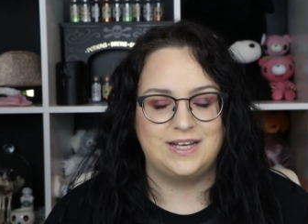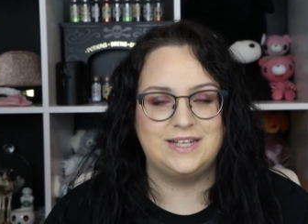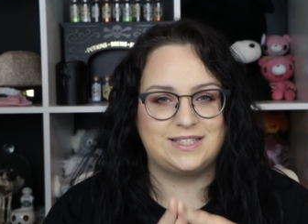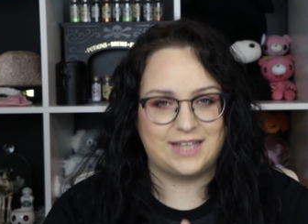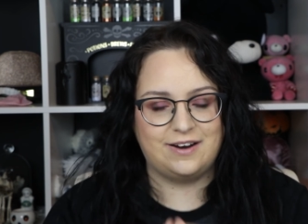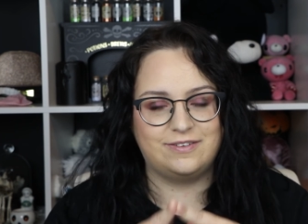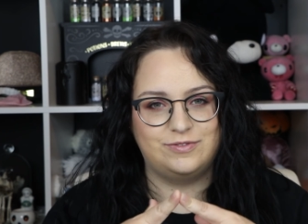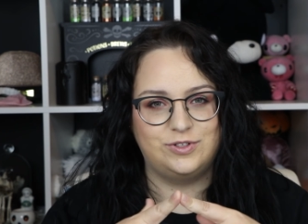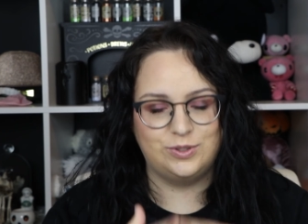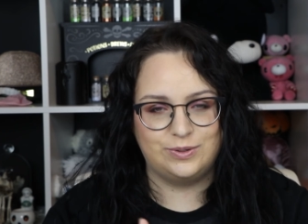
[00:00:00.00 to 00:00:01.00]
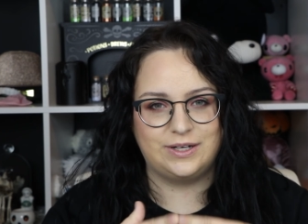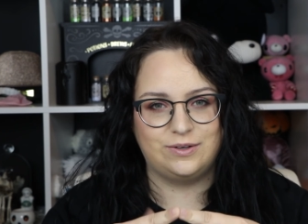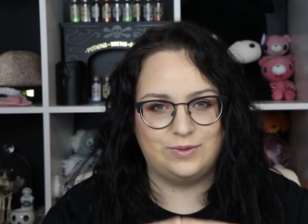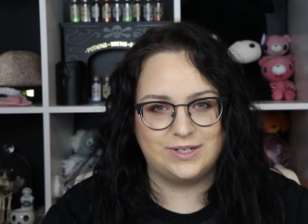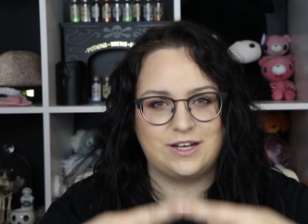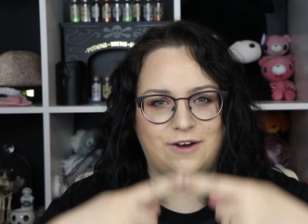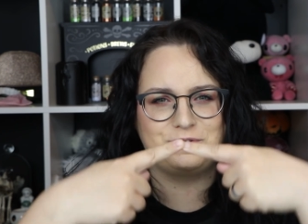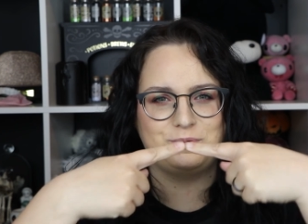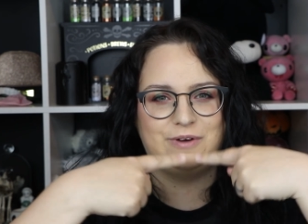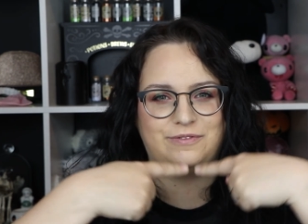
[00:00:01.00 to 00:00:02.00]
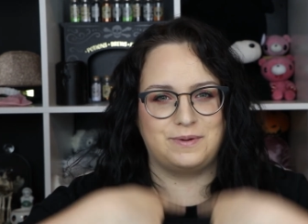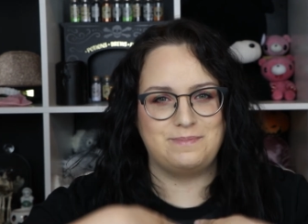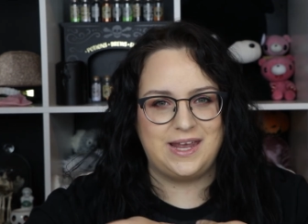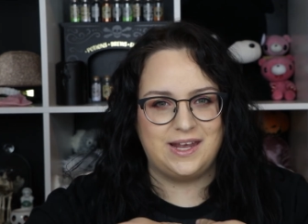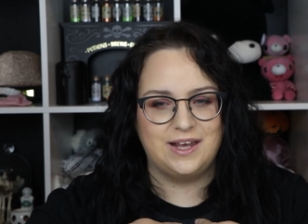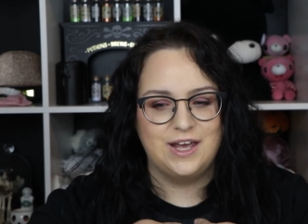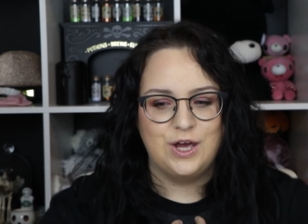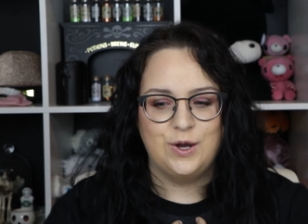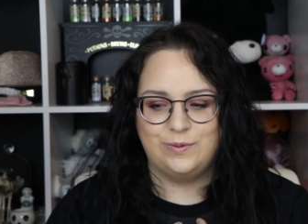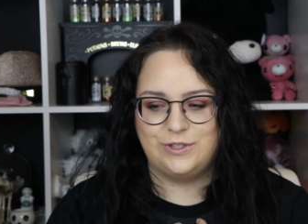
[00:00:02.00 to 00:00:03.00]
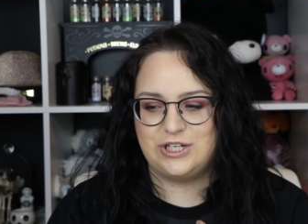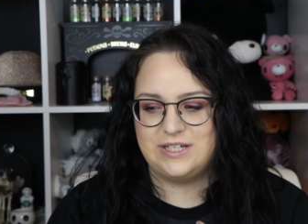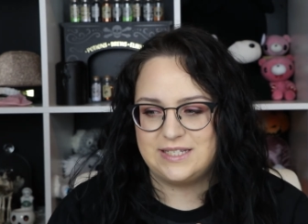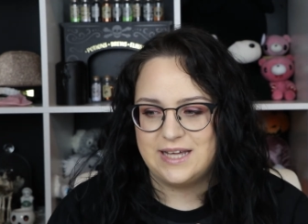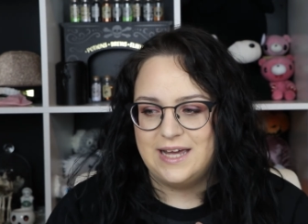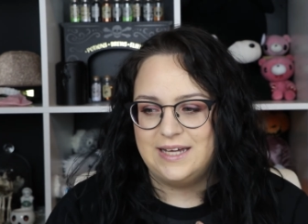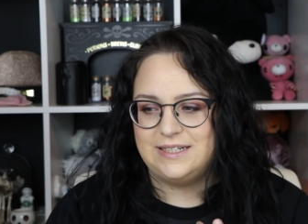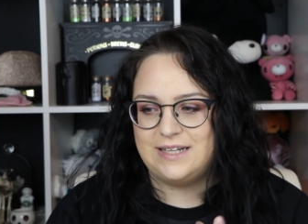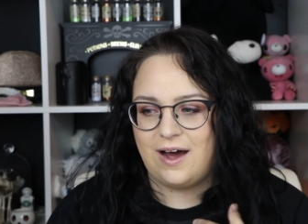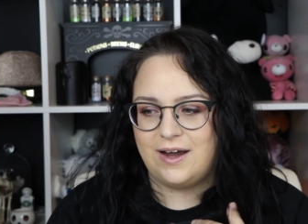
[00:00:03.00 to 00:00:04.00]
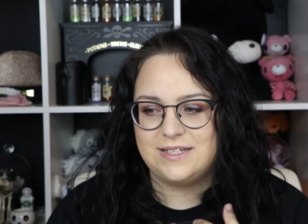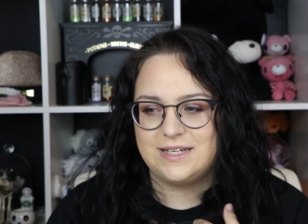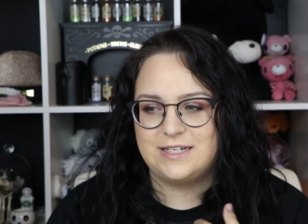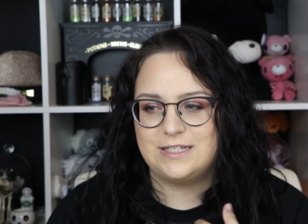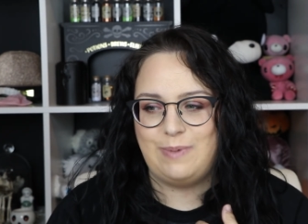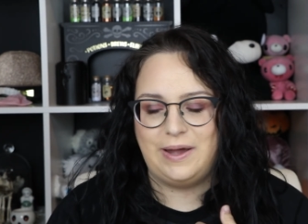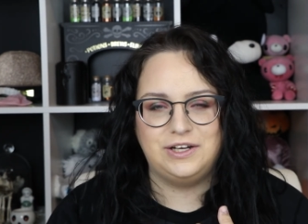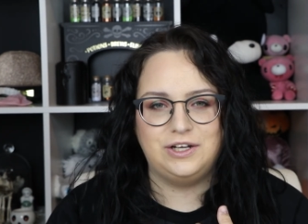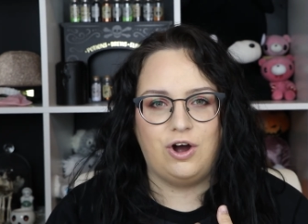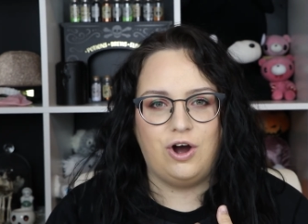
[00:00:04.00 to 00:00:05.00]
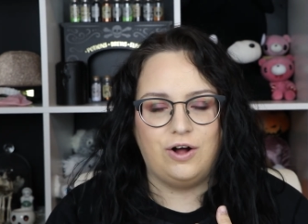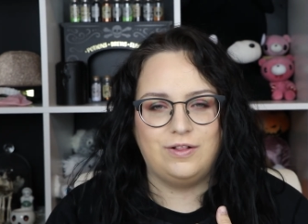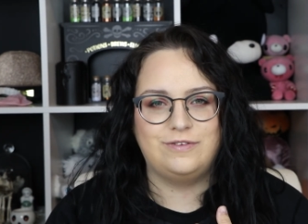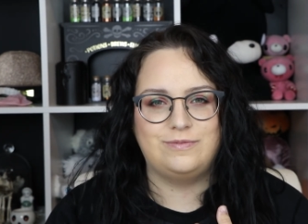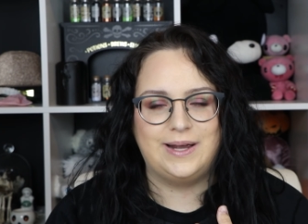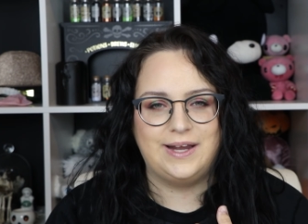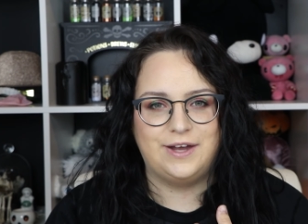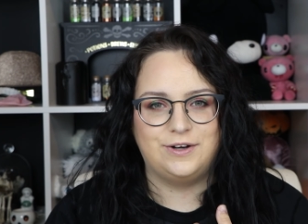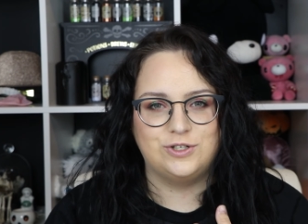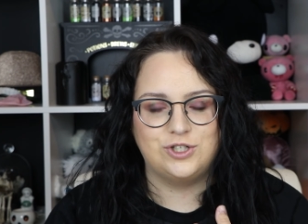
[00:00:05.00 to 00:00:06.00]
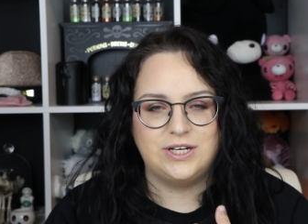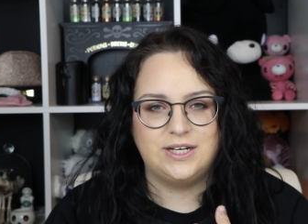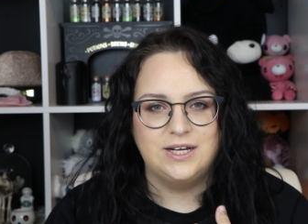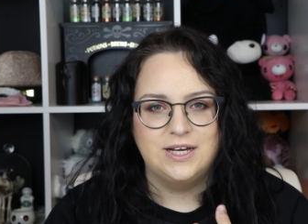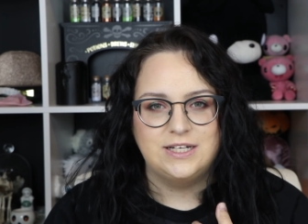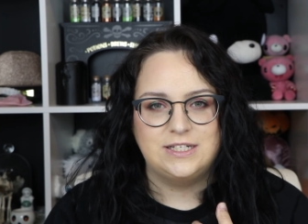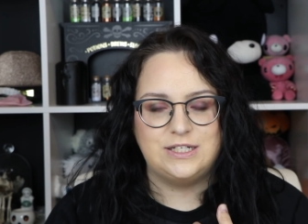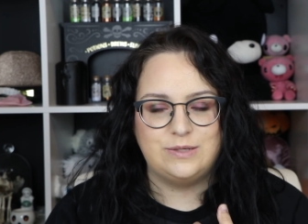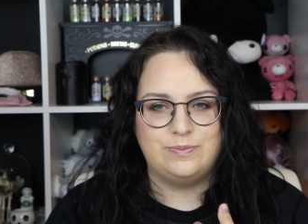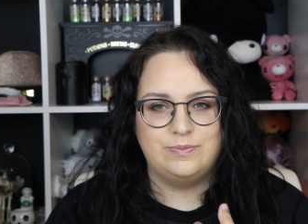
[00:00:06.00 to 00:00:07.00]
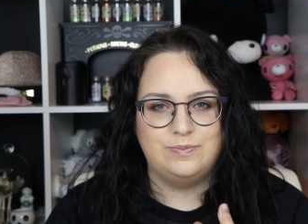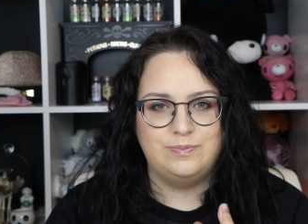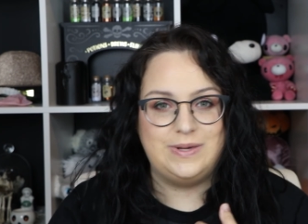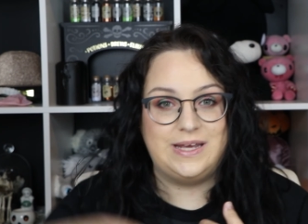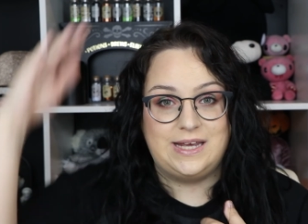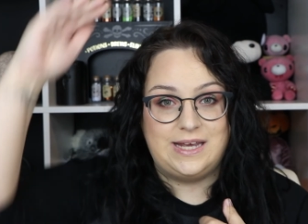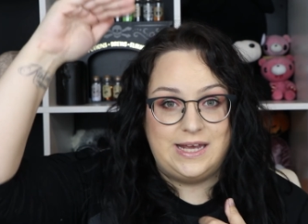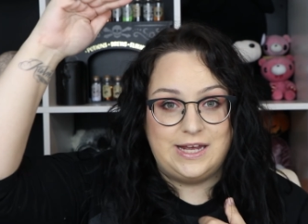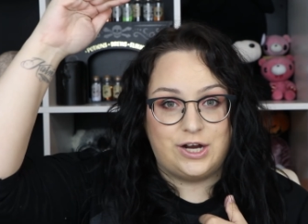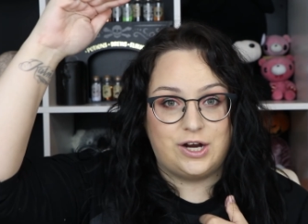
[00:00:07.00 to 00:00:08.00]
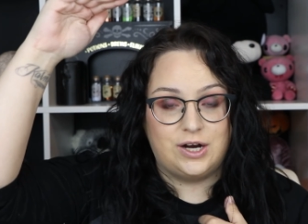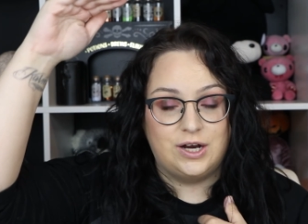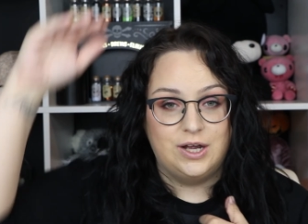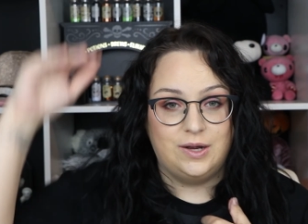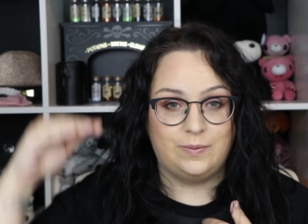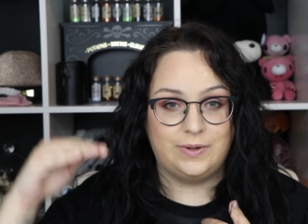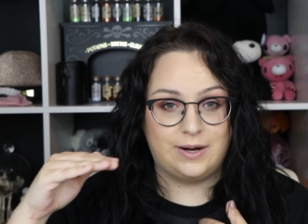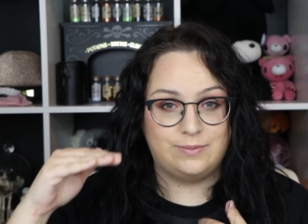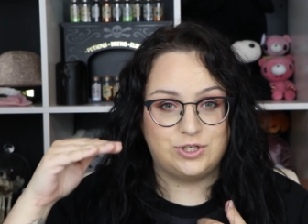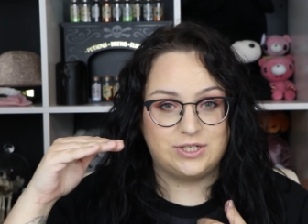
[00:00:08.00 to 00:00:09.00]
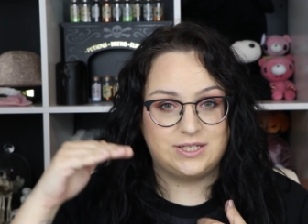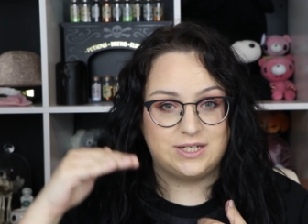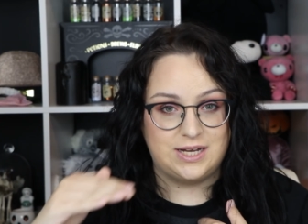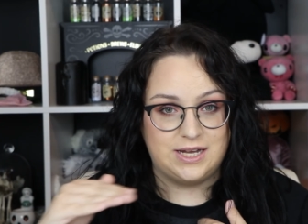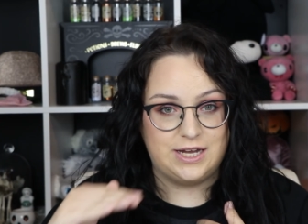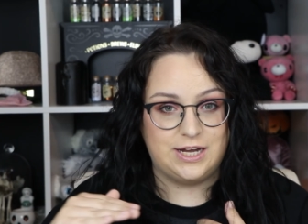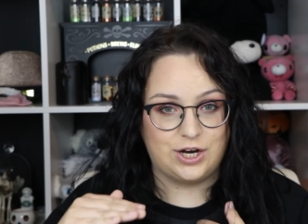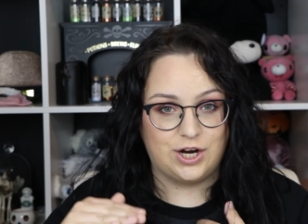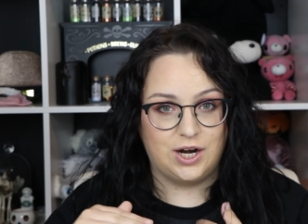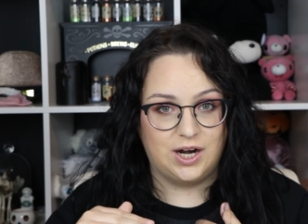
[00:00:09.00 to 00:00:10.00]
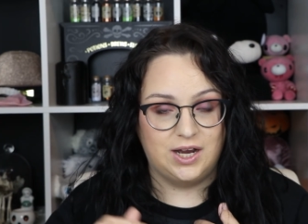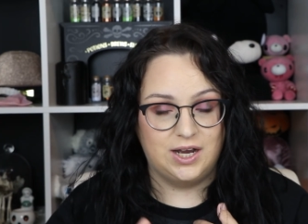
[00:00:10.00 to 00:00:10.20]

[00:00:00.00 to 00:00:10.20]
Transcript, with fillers: instead of doing what's comfortable for me, which is not expending all of my energy to be here when I'm just here.